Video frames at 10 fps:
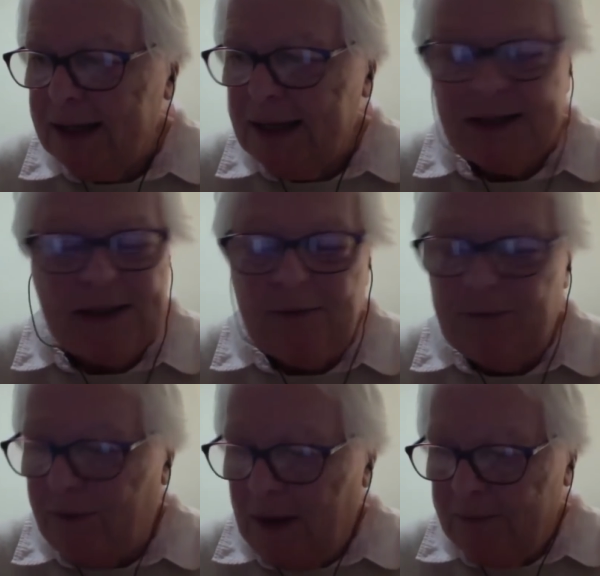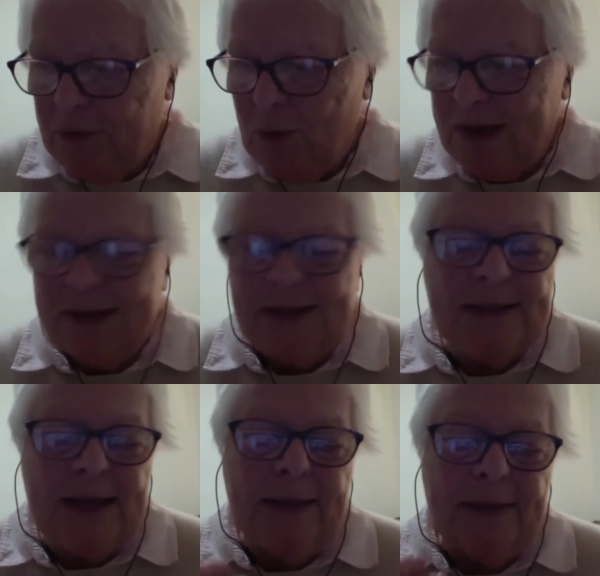I guess if you were going
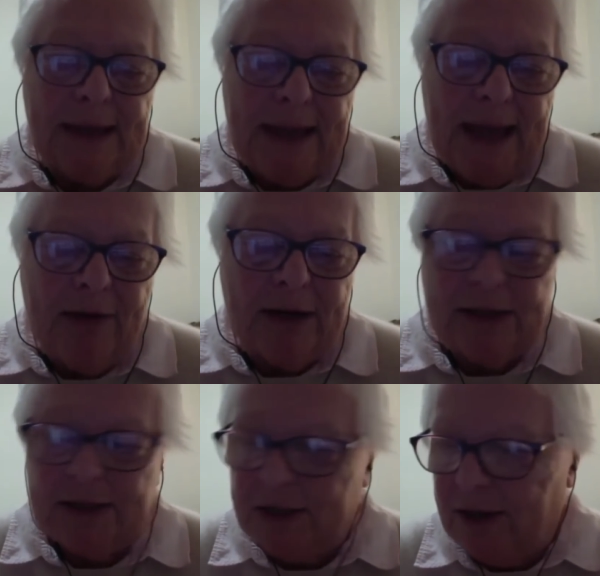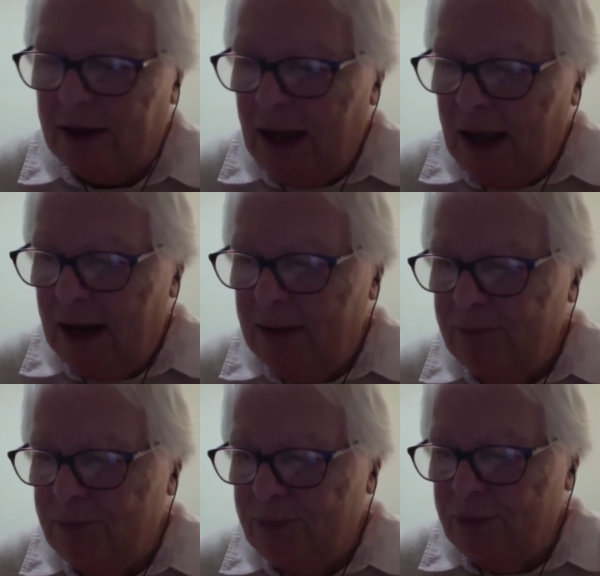to say in the character,
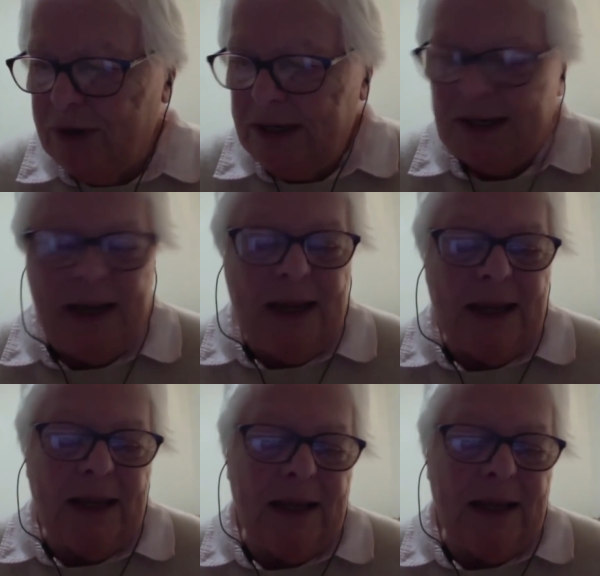I'm pretty